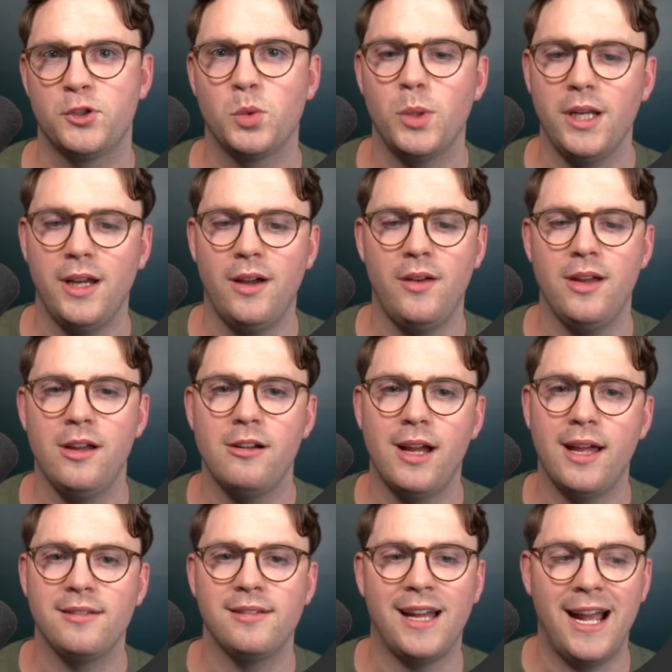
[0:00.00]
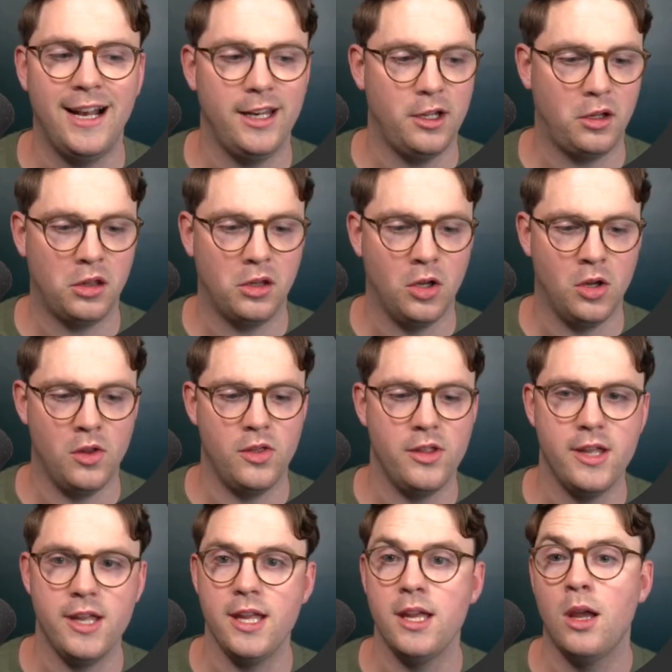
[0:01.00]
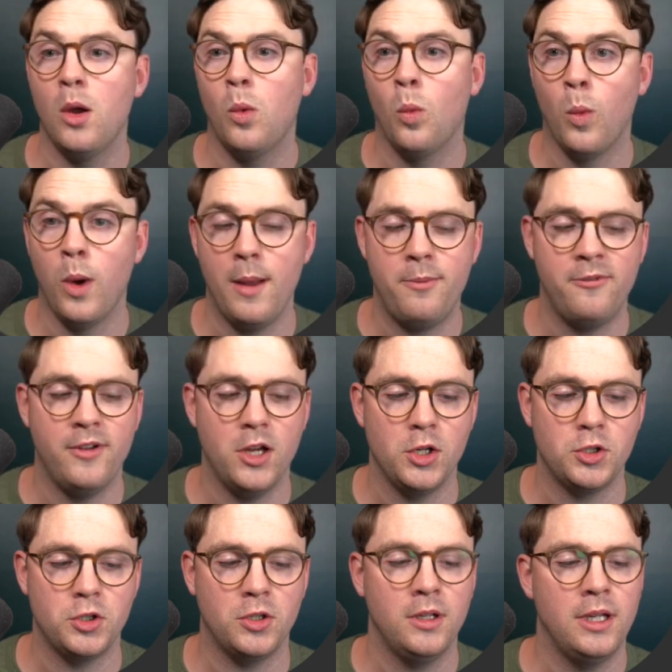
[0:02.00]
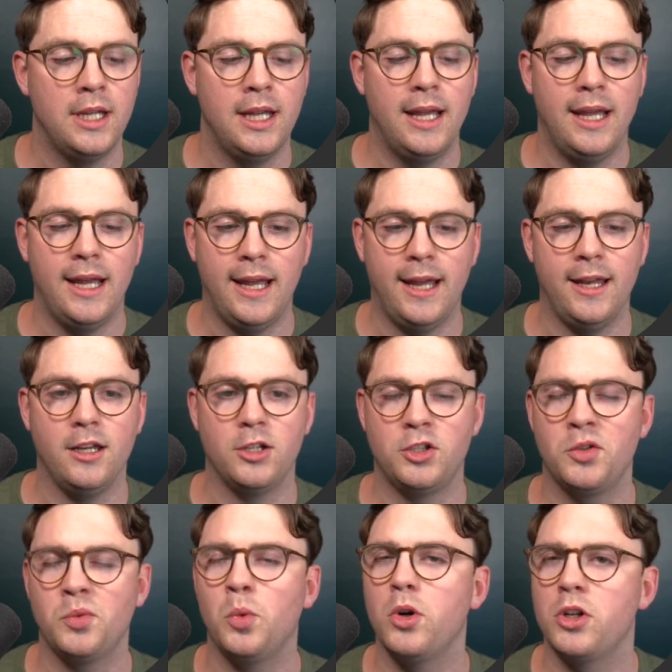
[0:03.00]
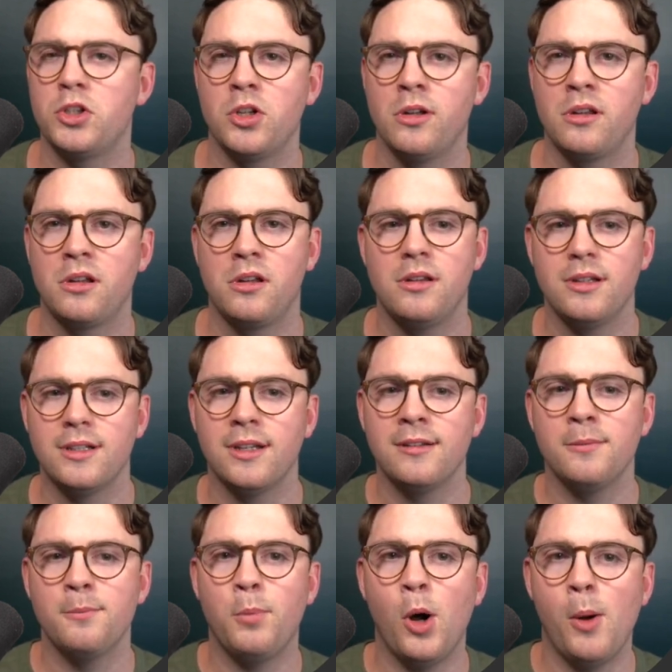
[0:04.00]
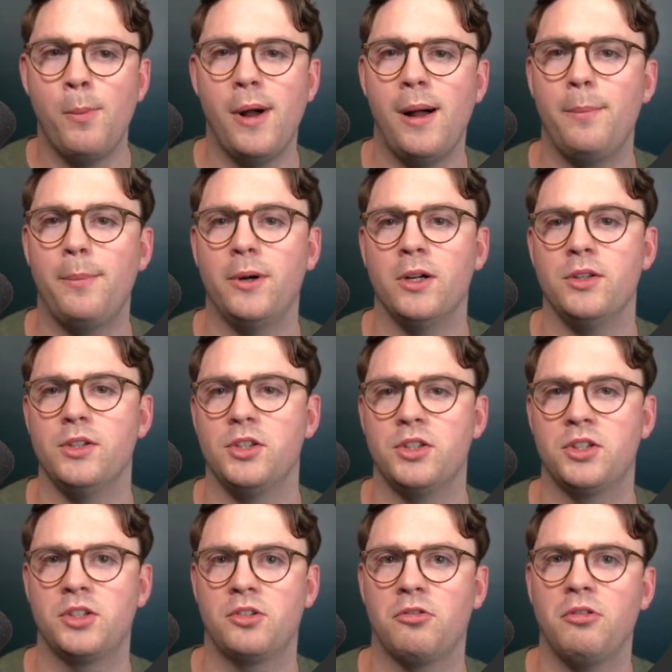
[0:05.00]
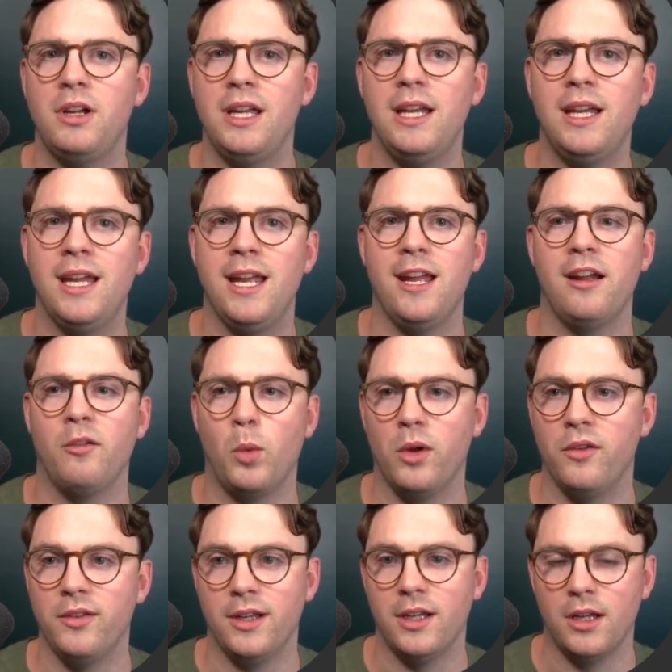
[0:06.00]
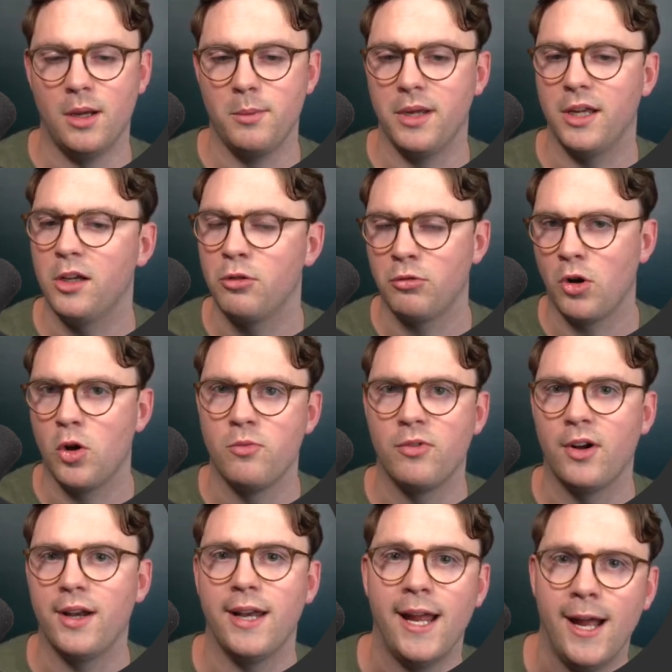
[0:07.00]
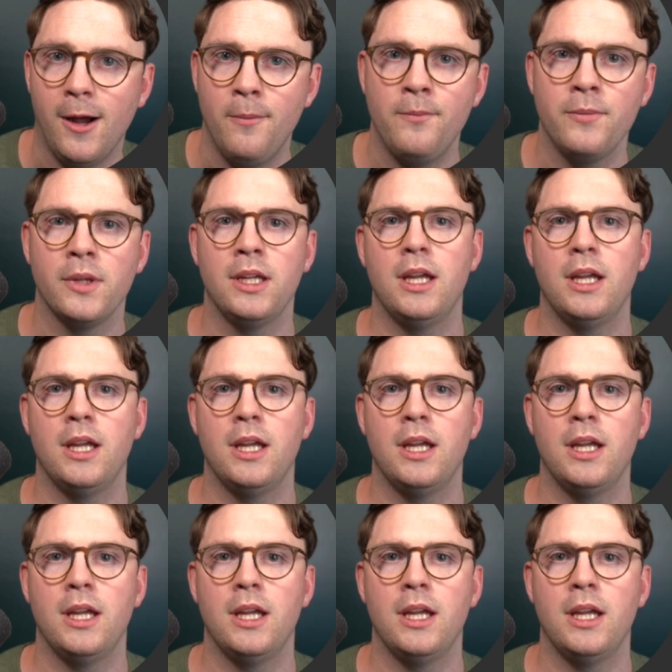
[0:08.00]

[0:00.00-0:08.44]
So we're now here as Alex on the web version. And I just wanted to show this because it doesn't pop up on the screen here within, I'm in Chrome right now.